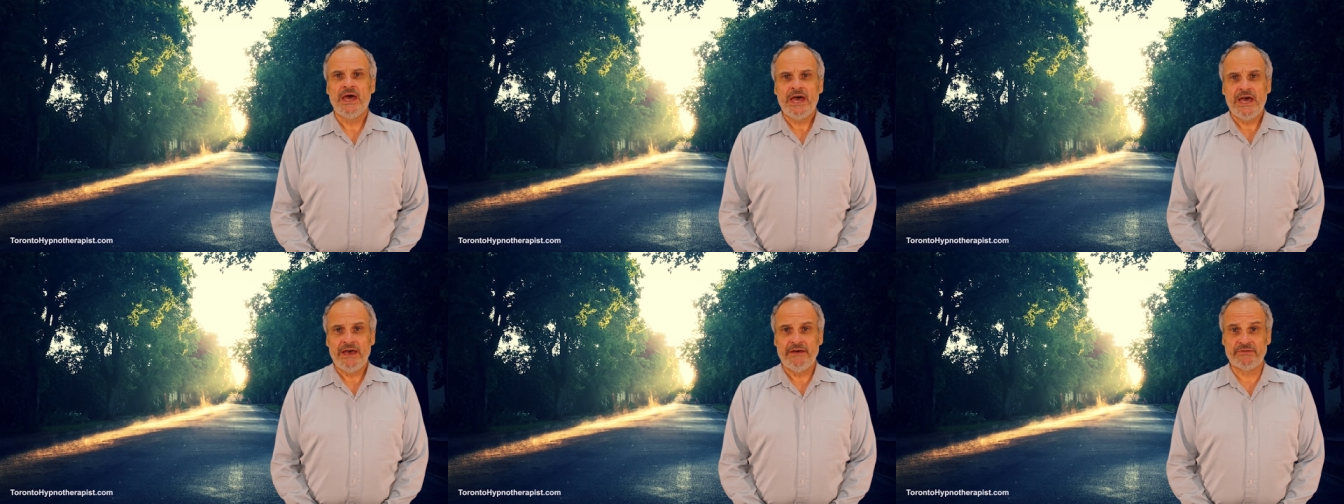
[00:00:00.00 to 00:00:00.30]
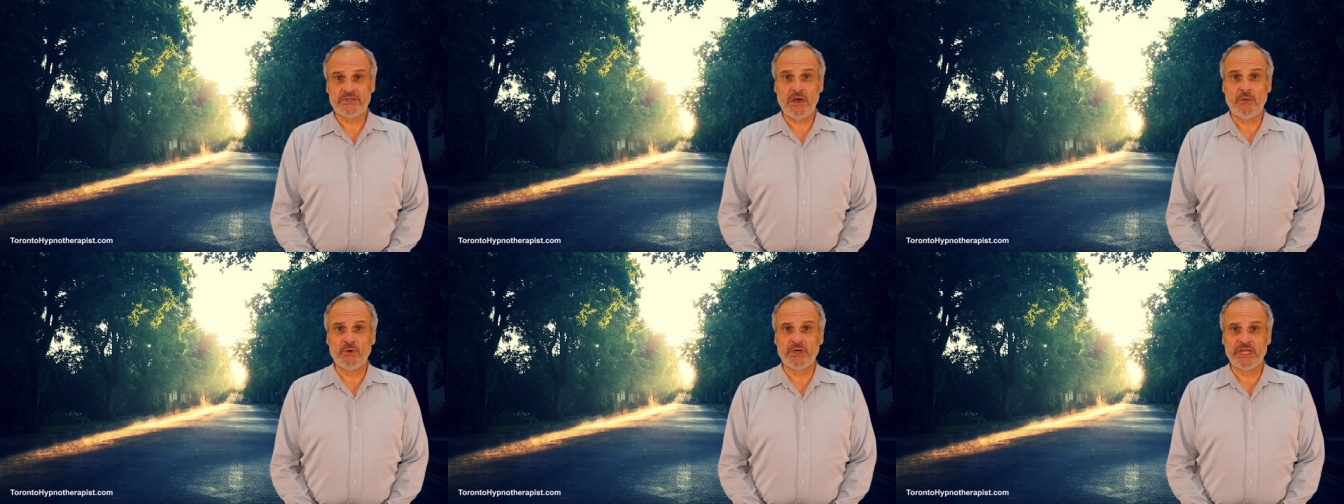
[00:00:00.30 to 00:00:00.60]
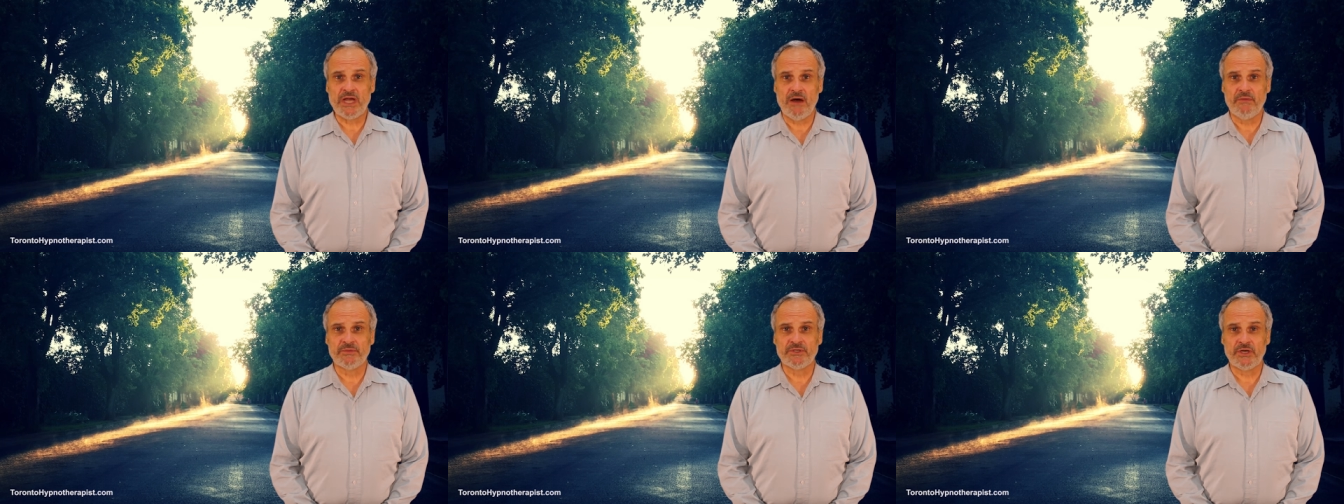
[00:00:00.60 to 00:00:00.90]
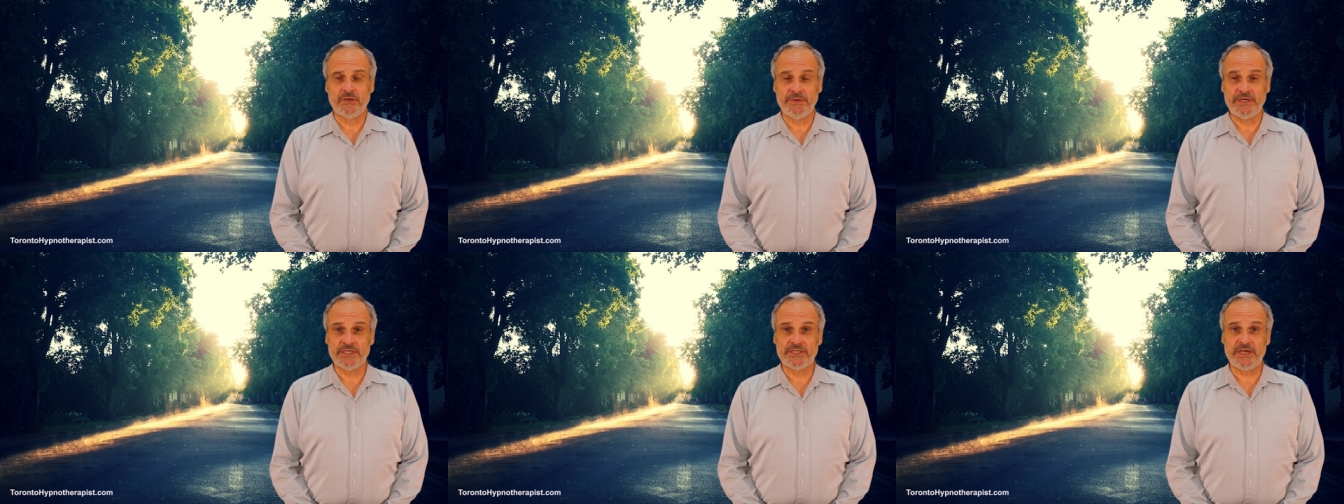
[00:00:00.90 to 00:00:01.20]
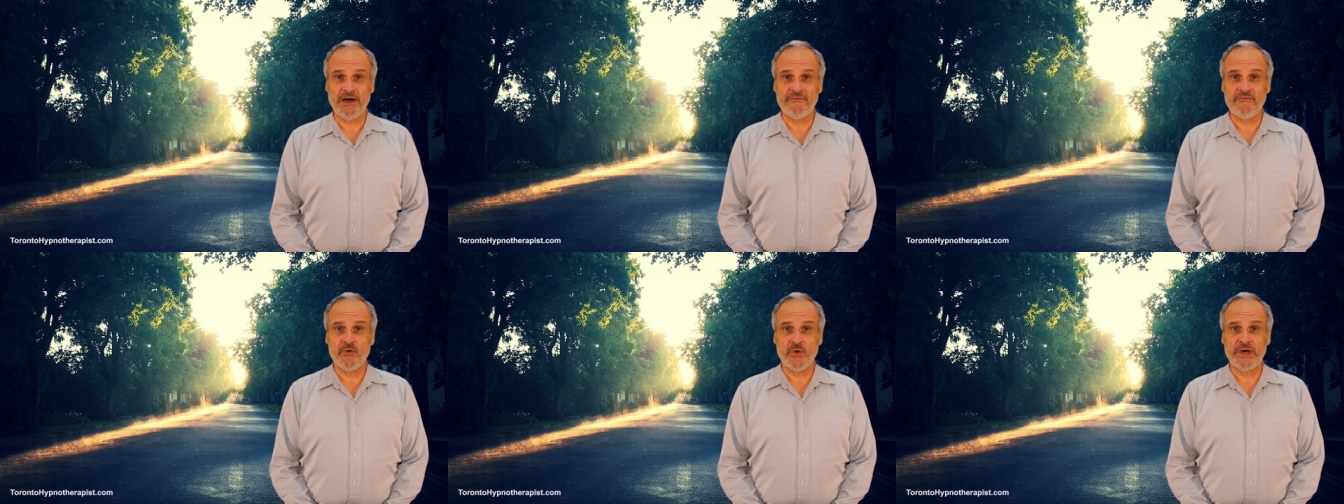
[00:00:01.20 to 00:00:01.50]
If someone comes to me
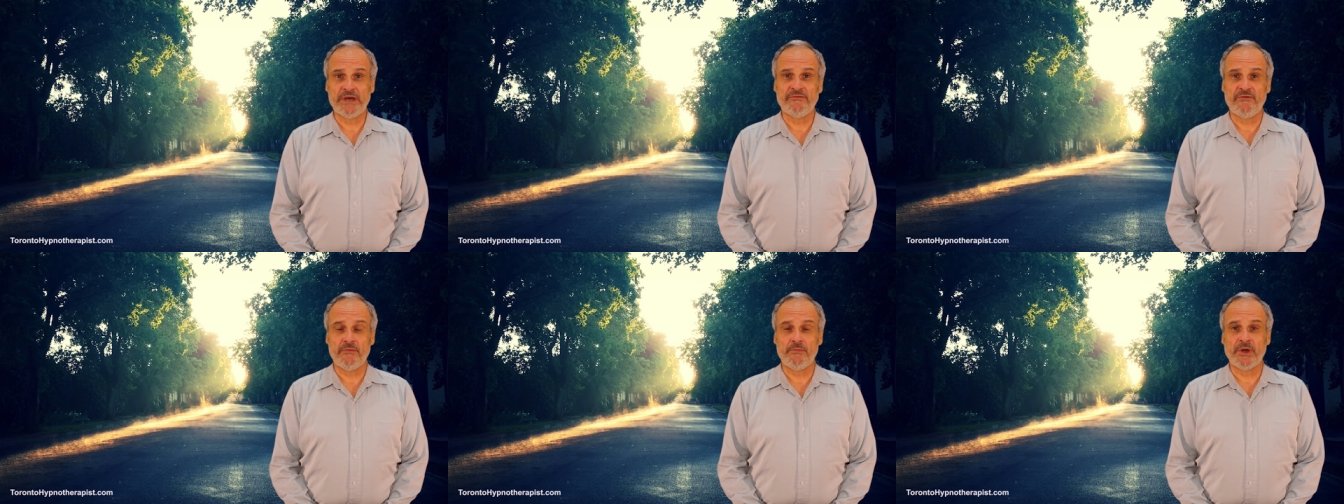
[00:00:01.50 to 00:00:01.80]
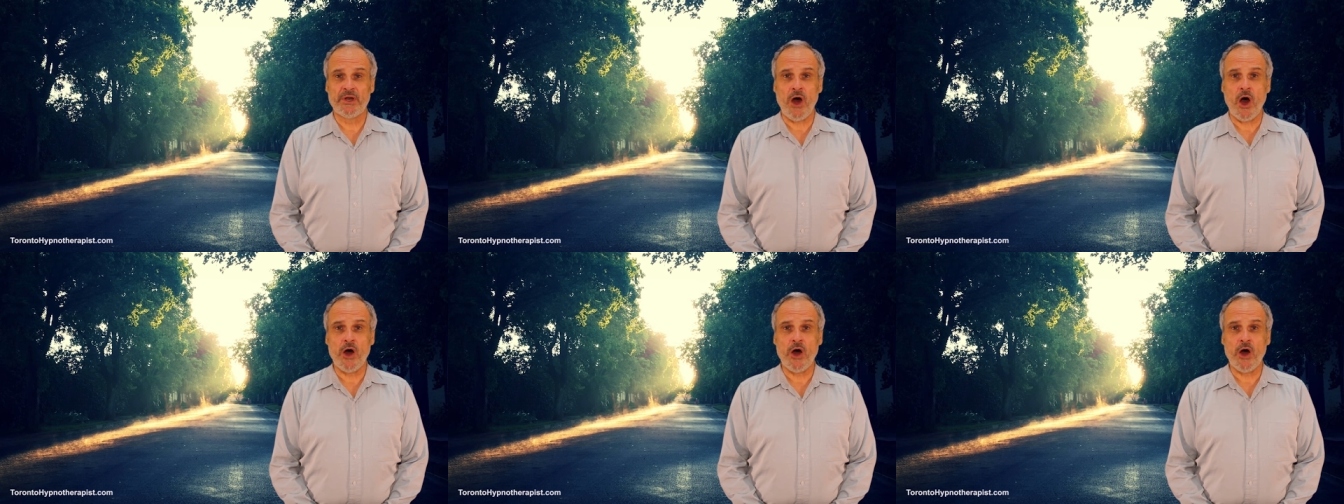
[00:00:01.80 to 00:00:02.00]
suffering from an